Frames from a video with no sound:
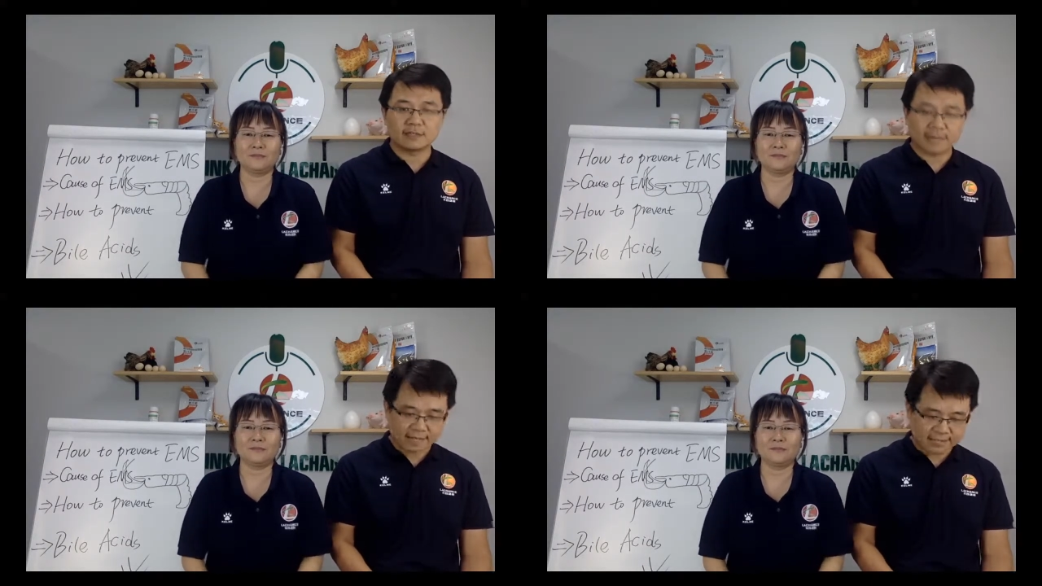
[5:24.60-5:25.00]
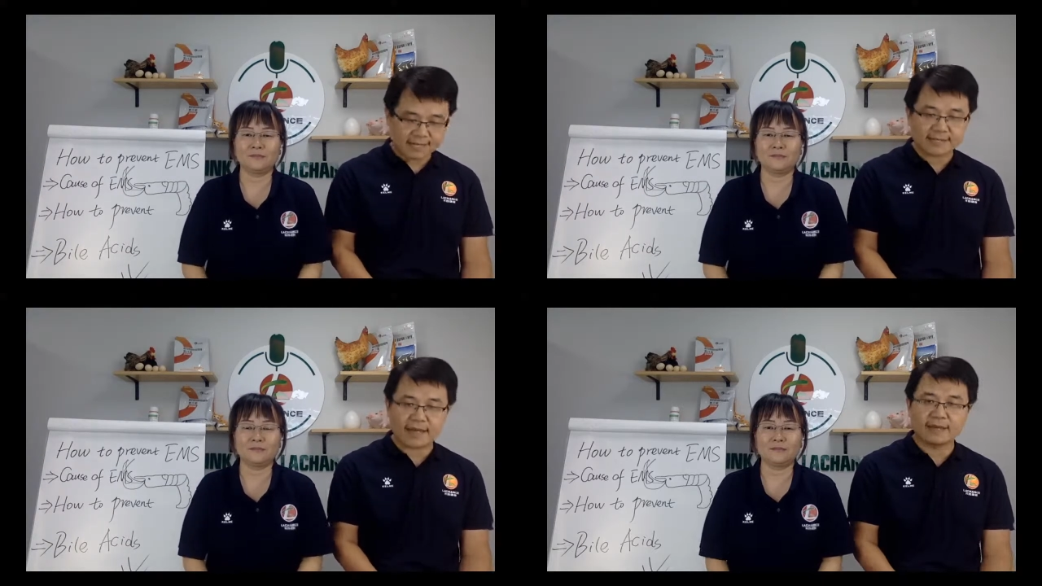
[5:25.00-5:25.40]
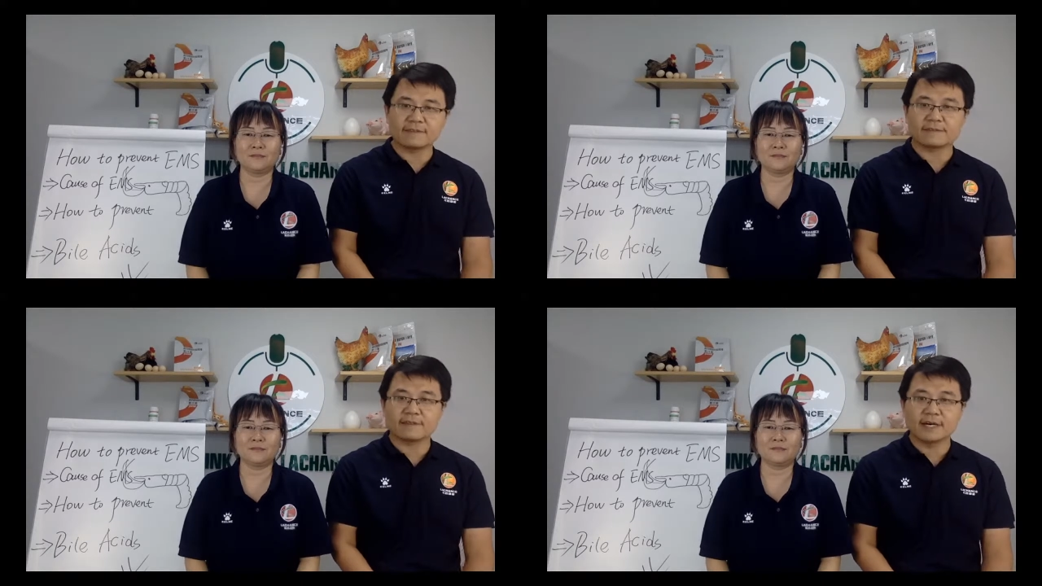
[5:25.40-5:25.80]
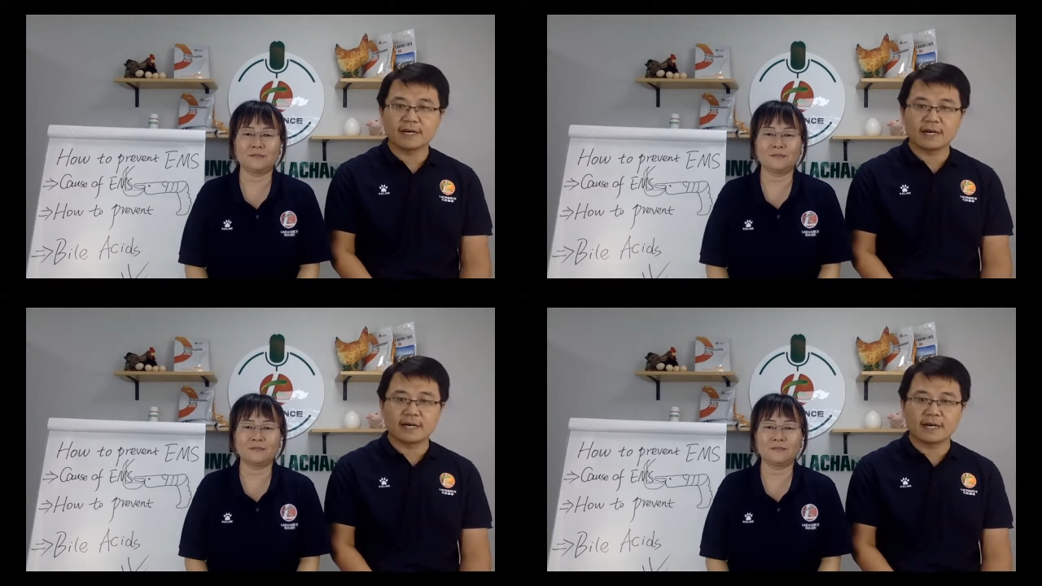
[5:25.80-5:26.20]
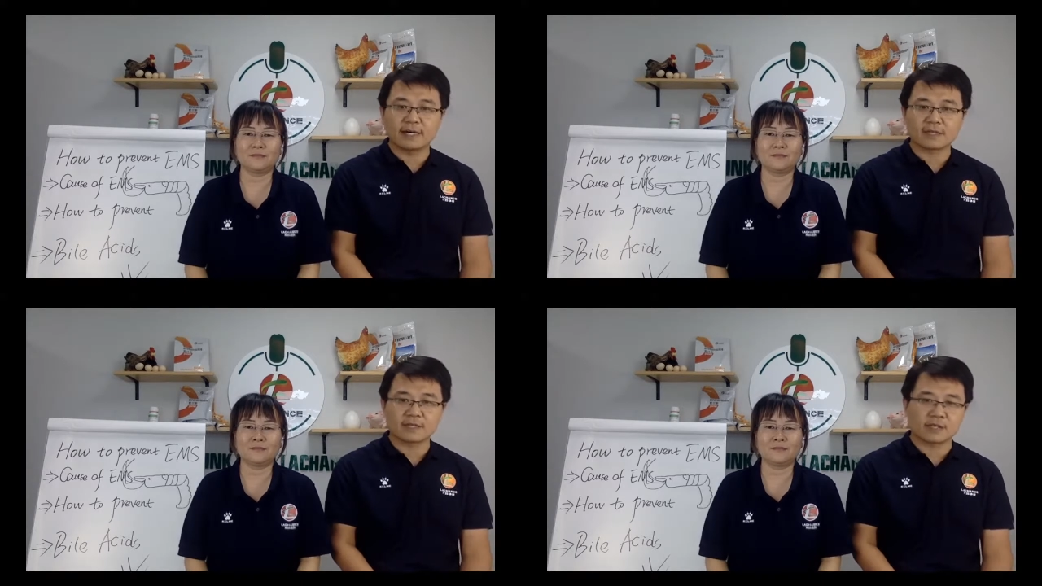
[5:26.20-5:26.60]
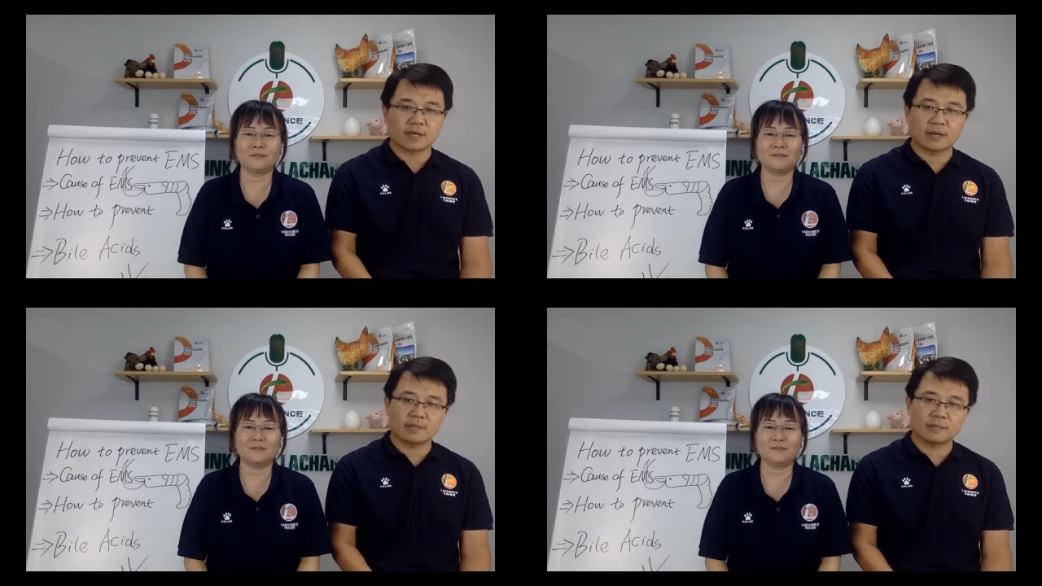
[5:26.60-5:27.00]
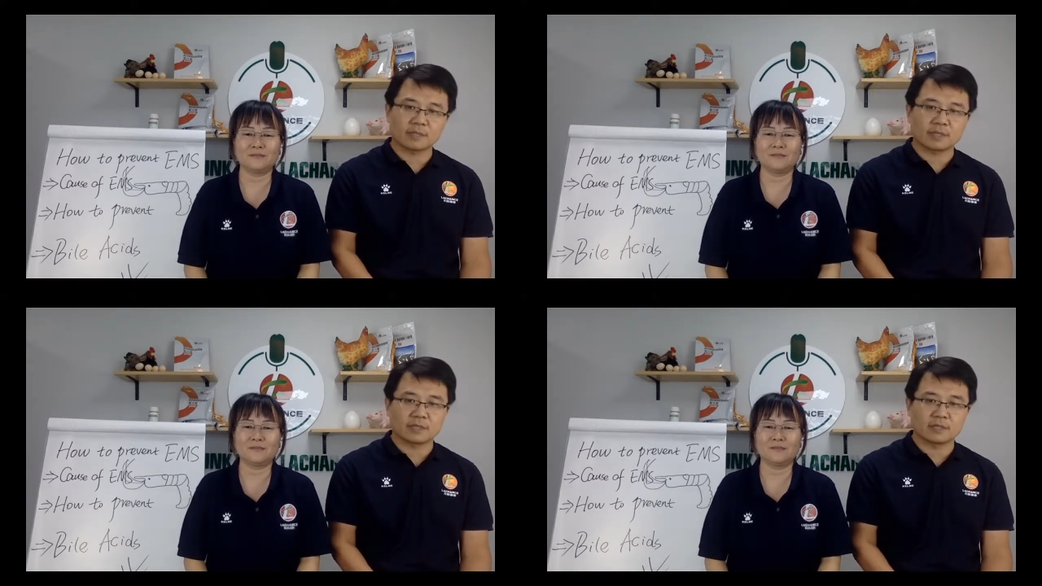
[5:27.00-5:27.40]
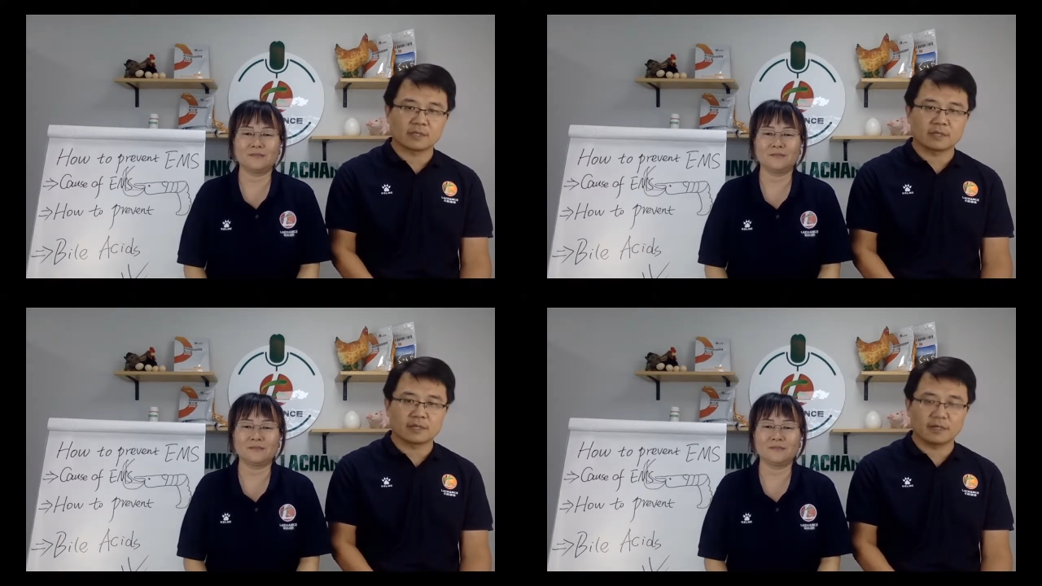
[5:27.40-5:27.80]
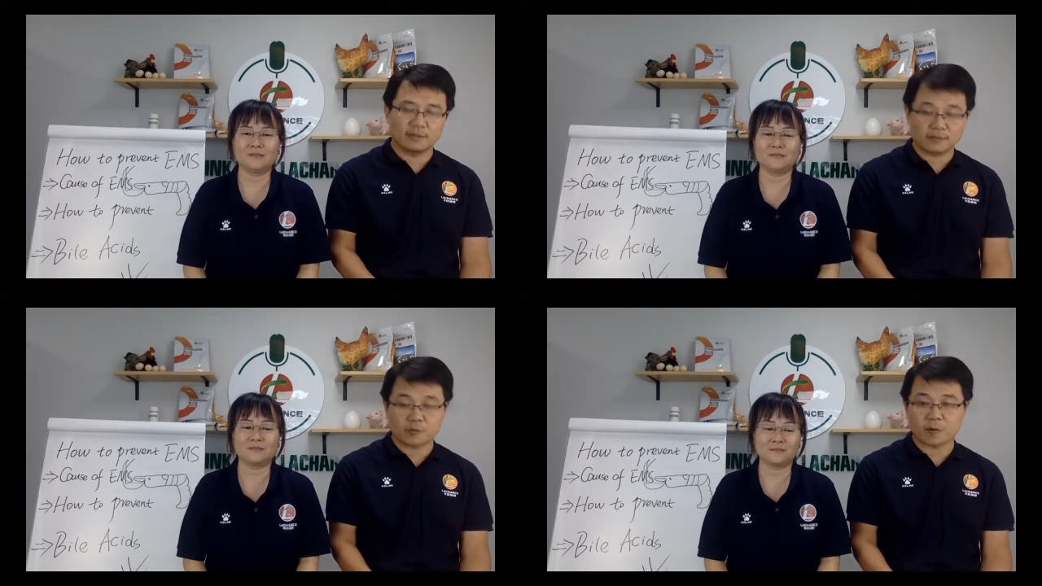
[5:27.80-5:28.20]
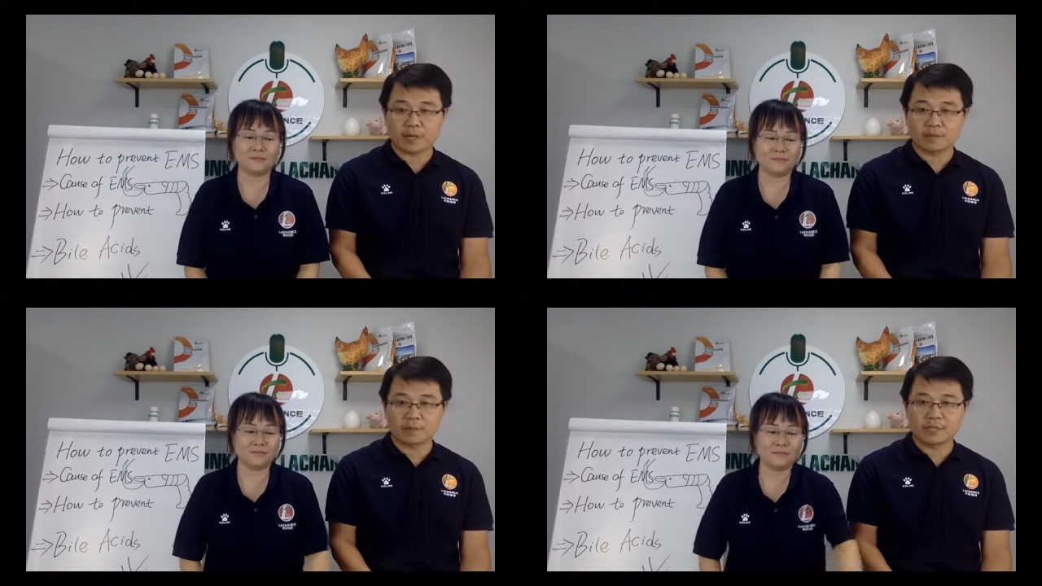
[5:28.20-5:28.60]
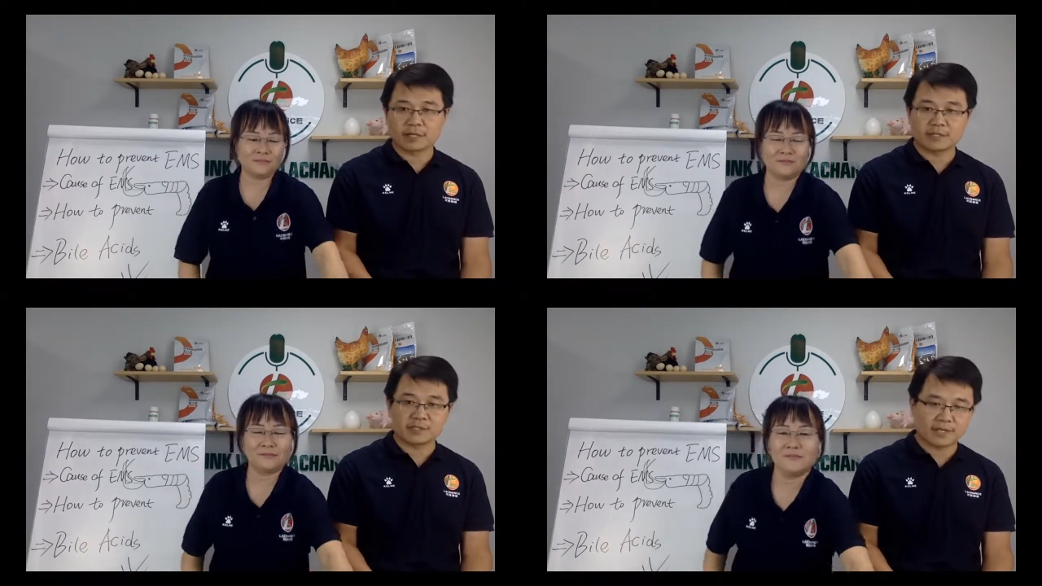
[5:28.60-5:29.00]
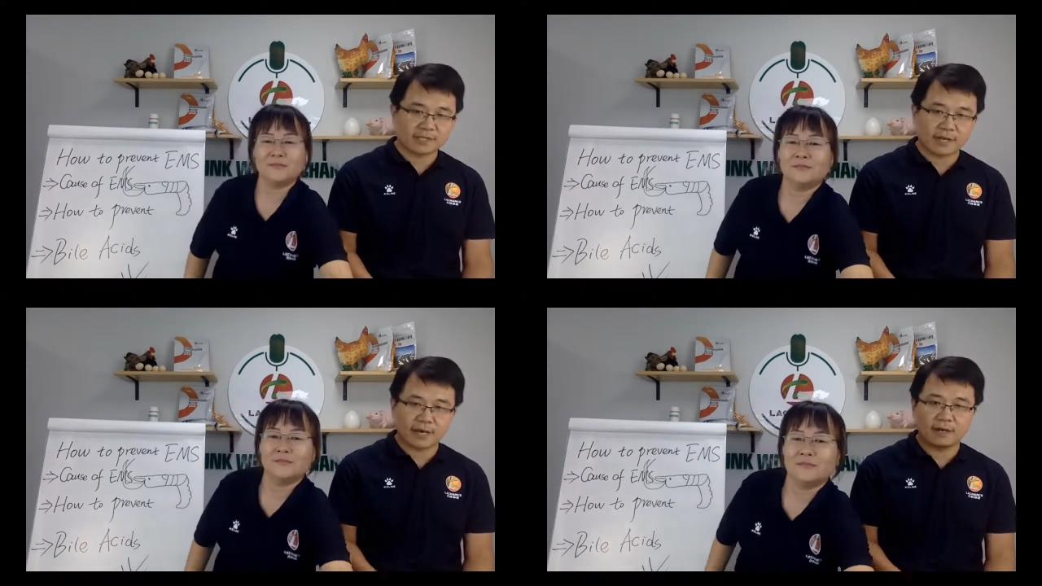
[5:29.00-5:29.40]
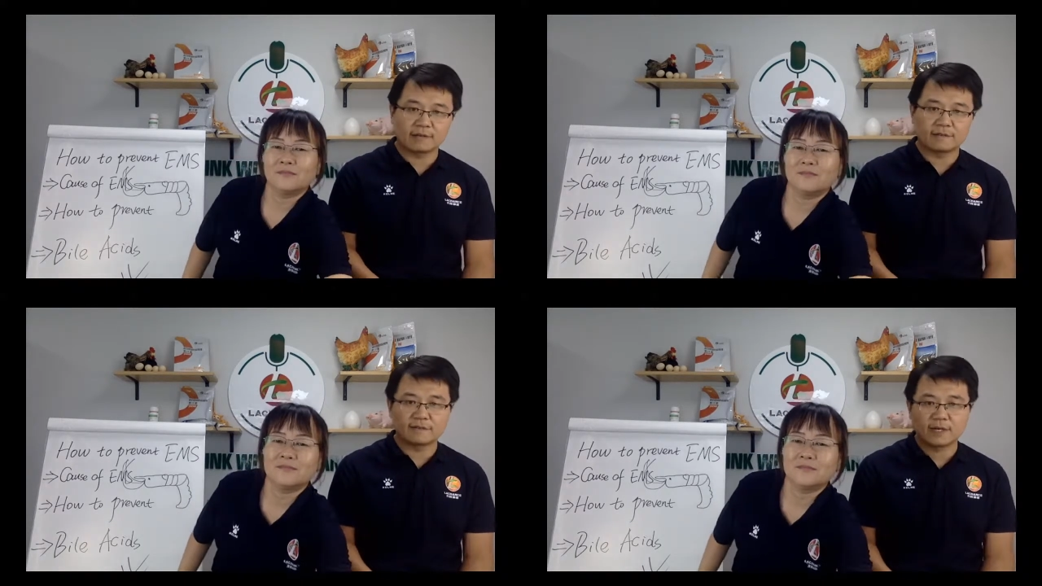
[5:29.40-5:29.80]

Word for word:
Speaker 1: digestive uh, system uh, of serine consists of